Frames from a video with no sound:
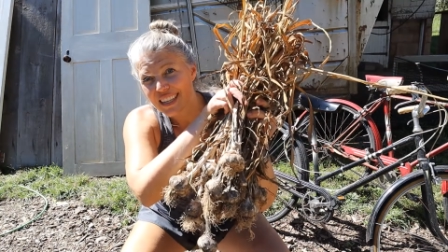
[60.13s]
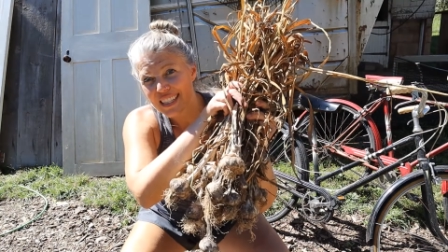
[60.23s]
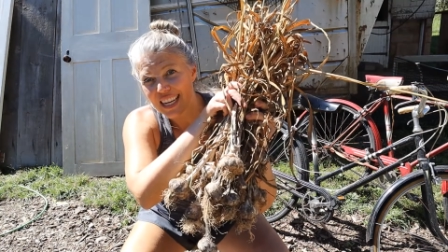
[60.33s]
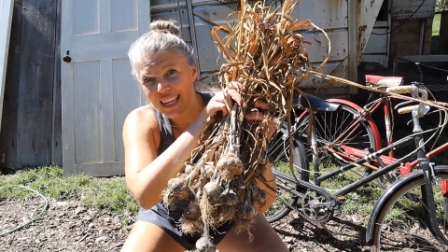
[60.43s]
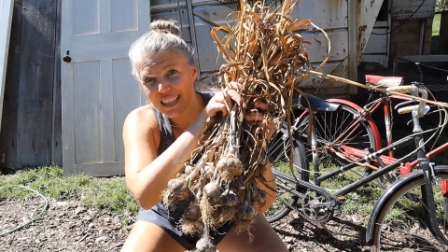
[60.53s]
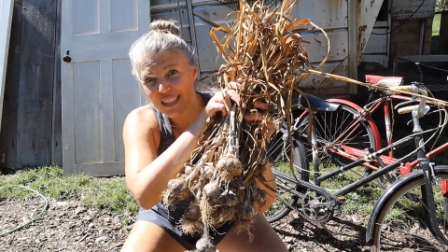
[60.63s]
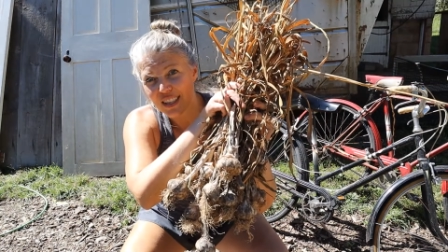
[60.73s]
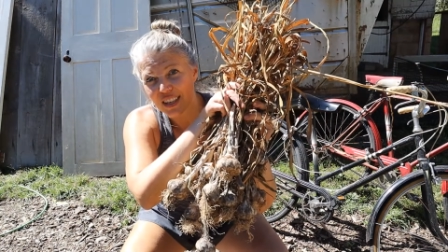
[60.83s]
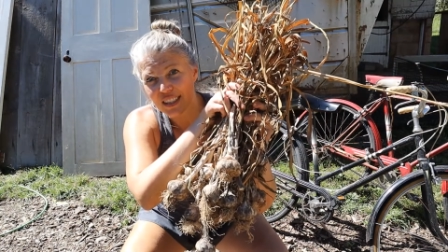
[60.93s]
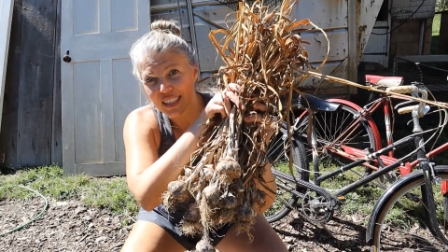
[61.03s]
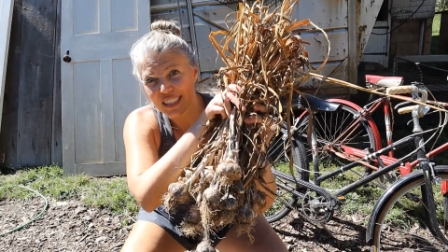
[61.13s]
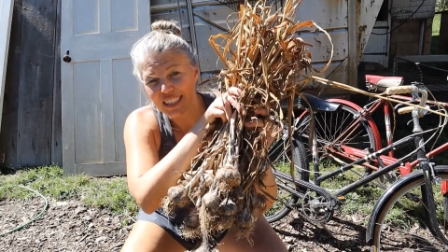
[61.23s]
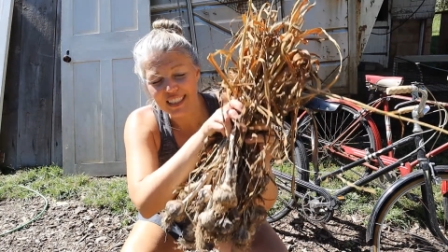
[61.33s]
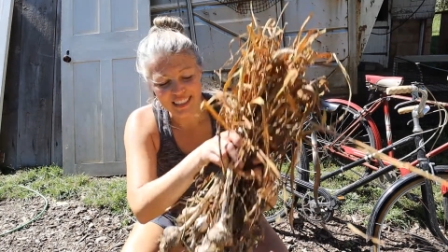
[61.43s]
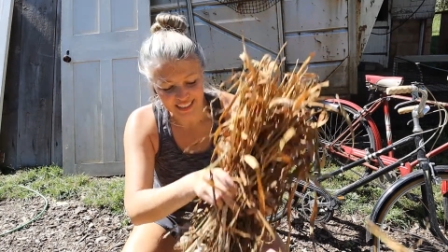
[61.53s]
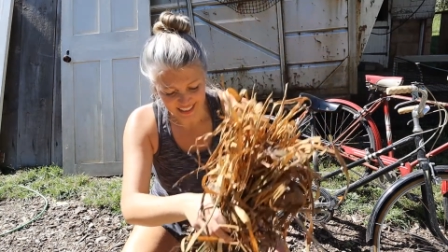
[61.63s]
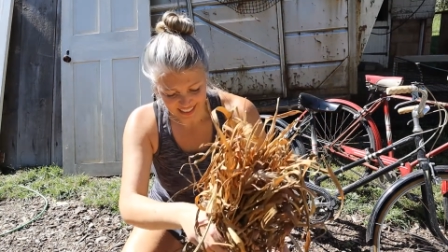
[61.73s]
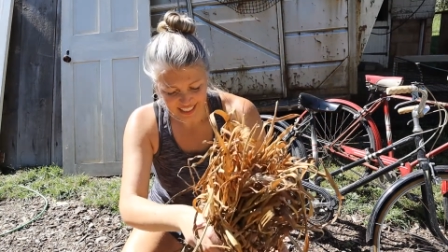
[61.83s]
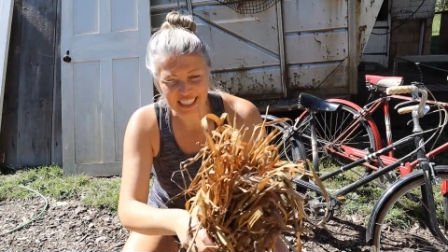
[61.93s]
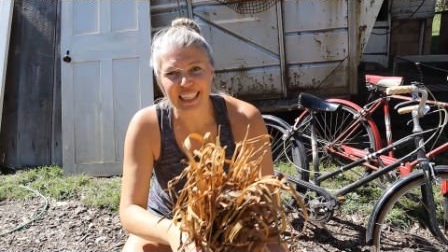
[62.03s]
taking this garlic,
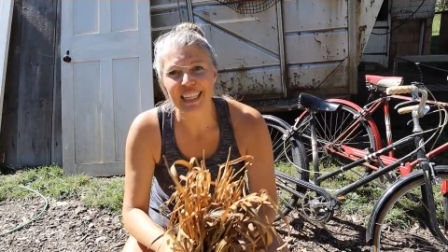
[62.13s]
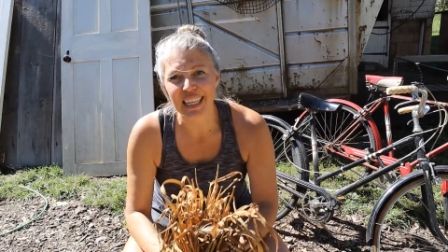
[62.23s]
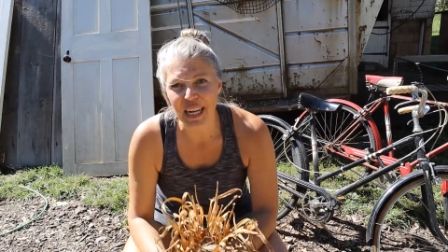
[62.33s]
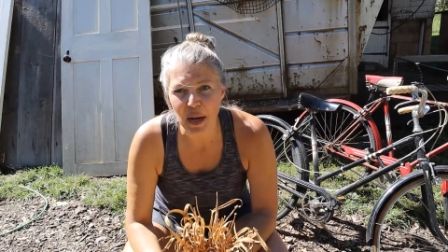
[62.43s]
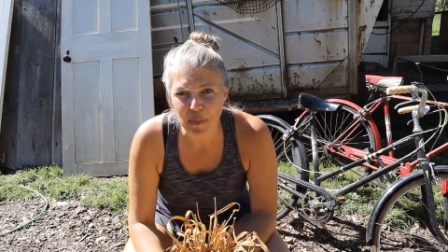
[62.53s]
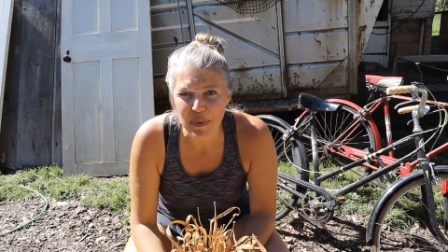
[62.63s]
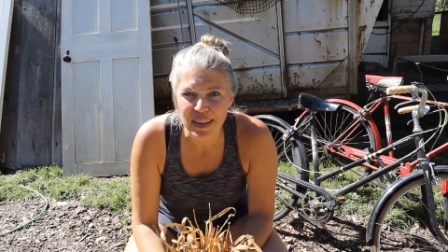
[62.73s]
cleaning it up,